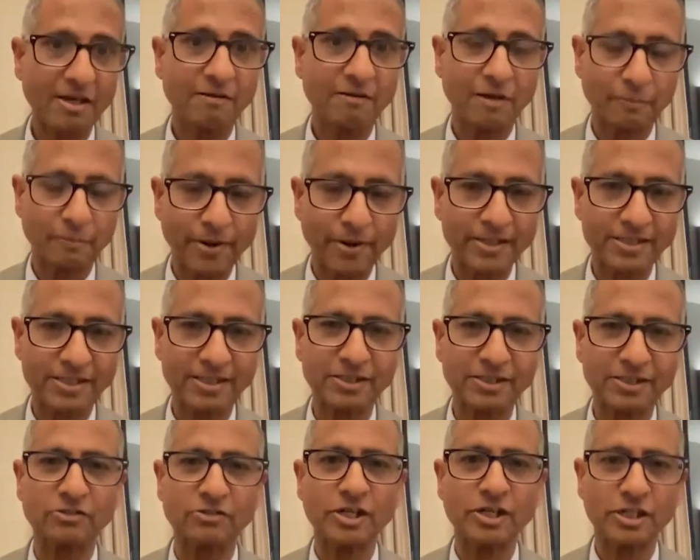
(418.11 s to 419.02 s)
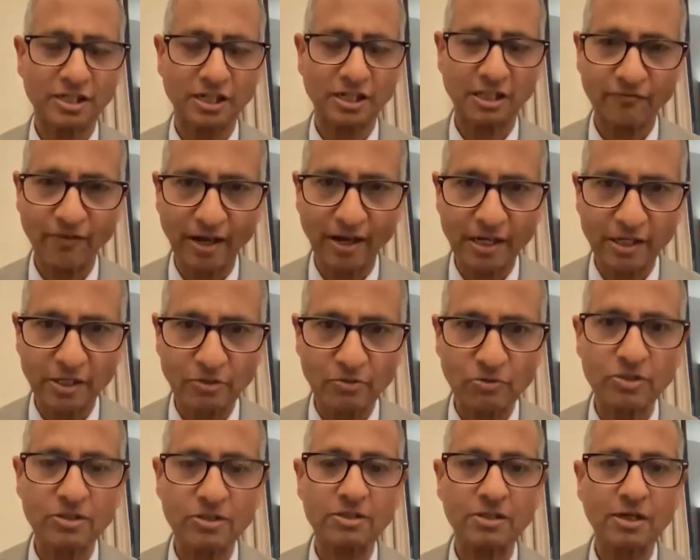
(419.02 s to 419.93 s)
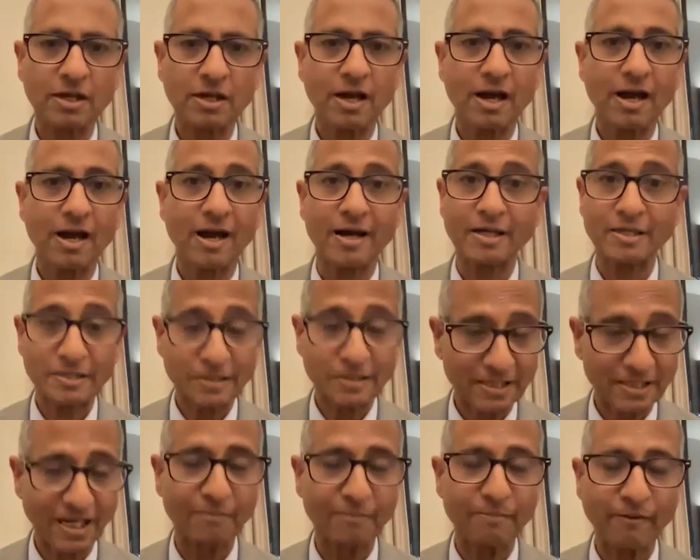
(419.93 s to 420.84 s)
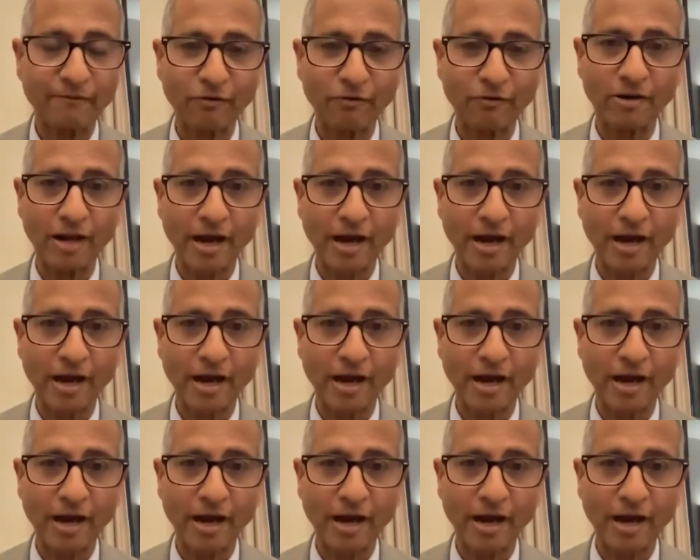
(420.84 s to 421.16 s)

representing traditional values, some, if you